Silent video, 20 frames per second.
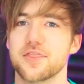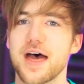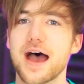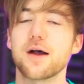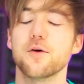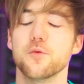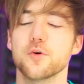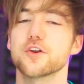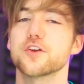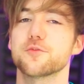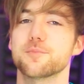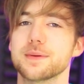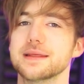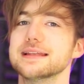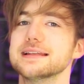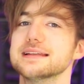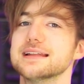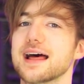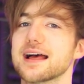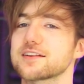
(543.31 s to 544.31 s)
That would have
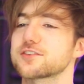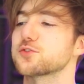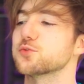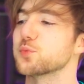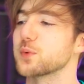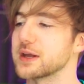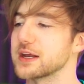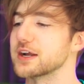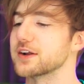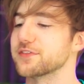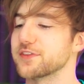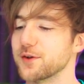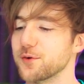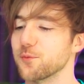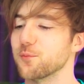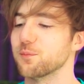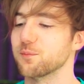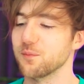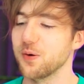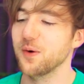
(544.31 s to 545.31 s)
been less weird
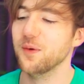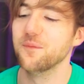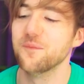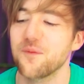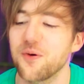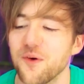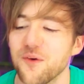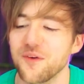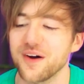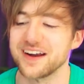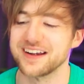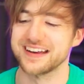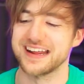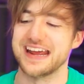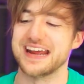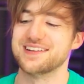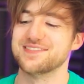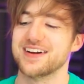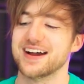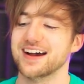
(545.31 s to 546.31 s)
than what
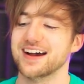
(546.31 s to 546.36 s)
came